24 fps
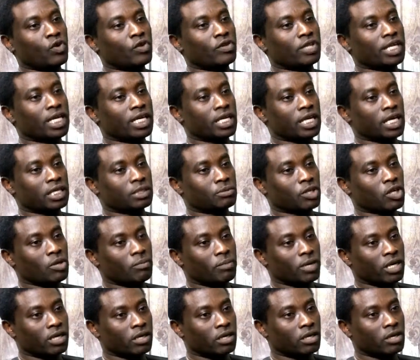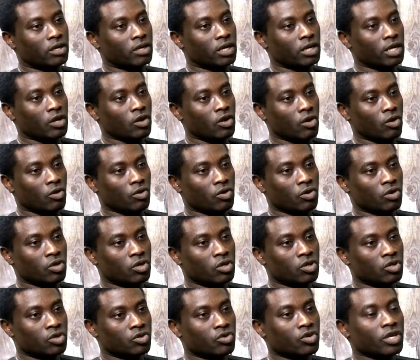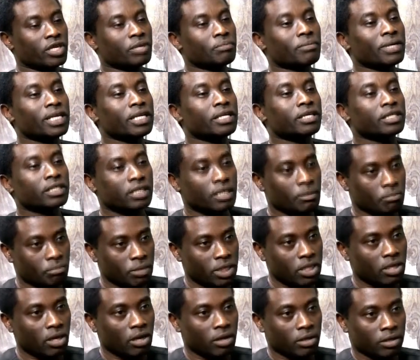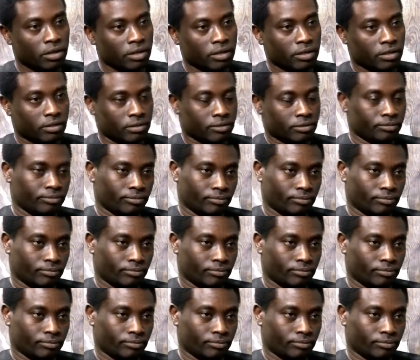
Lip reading: the following day it has become a law. So it means it can be done.